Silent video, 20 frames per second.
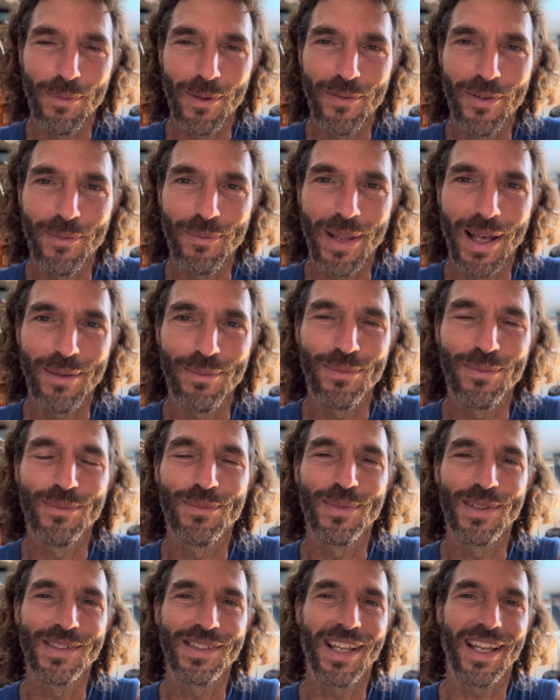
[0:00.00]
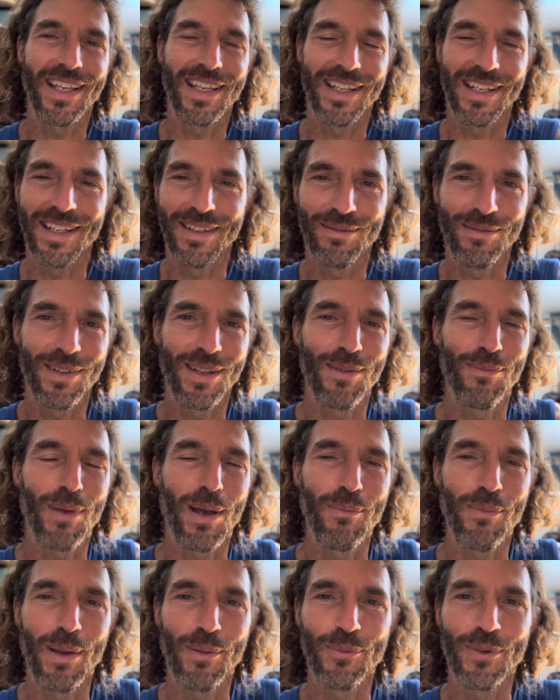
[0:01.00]
if I'm not mistaken in my
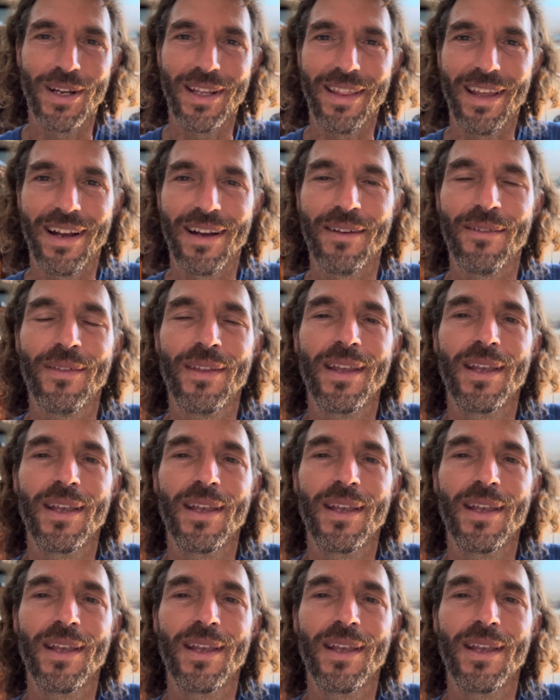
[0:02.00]
memory there.